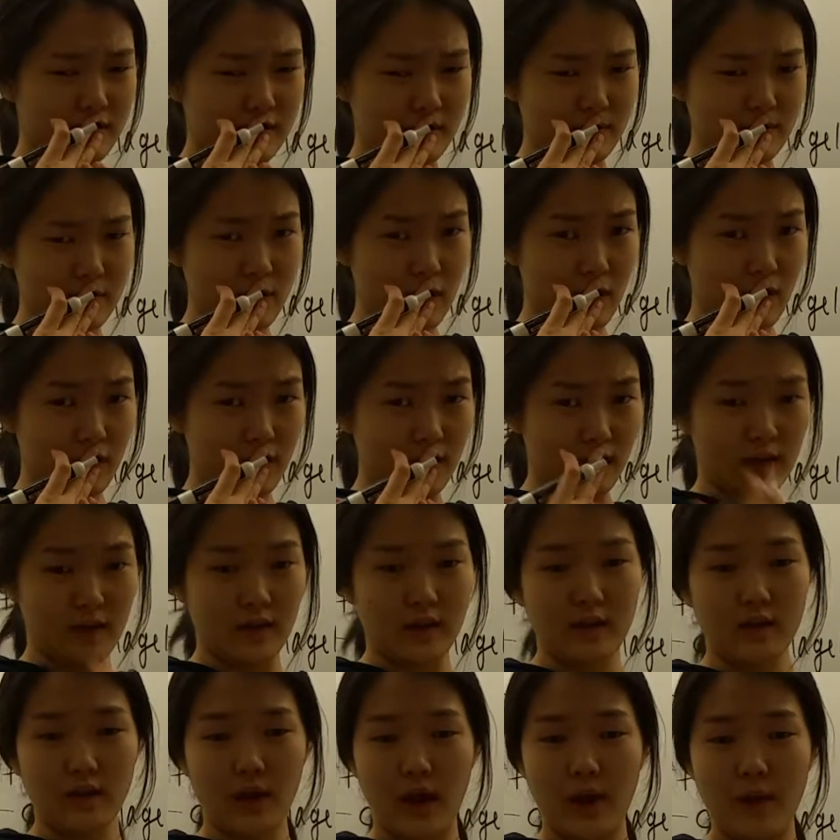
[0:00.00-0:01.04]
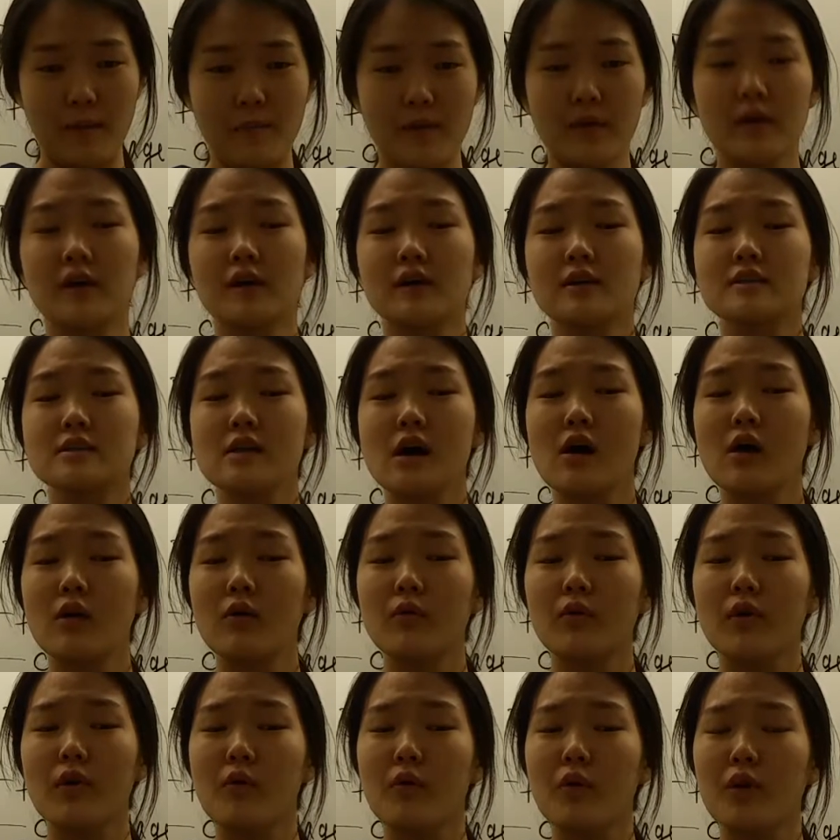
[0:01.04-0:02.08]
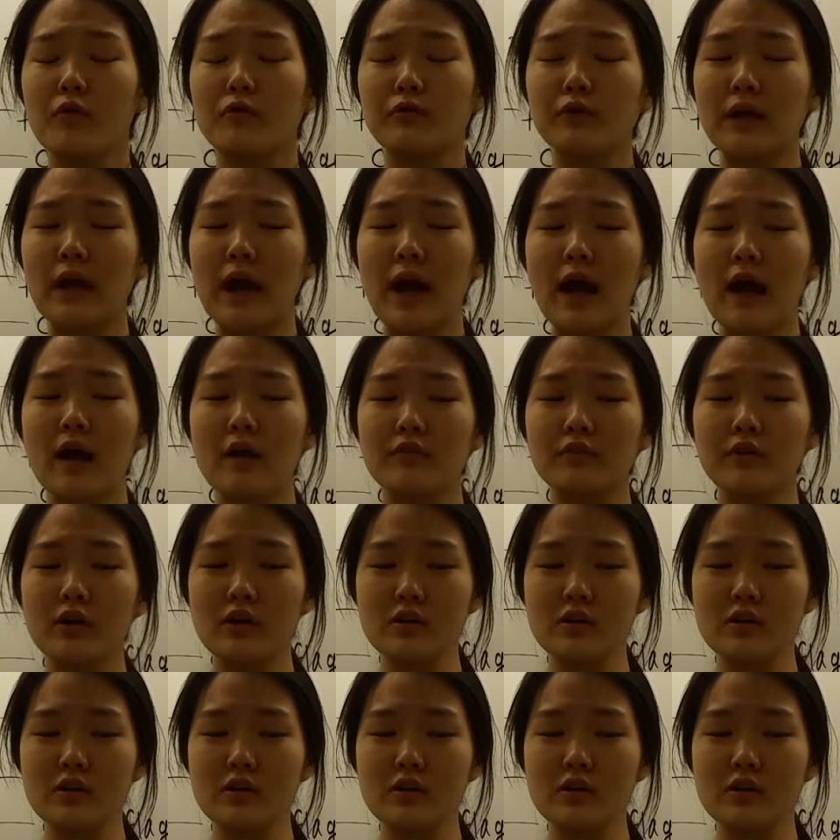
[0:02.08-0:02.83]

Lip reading: I'm sorry. Okay, so if we have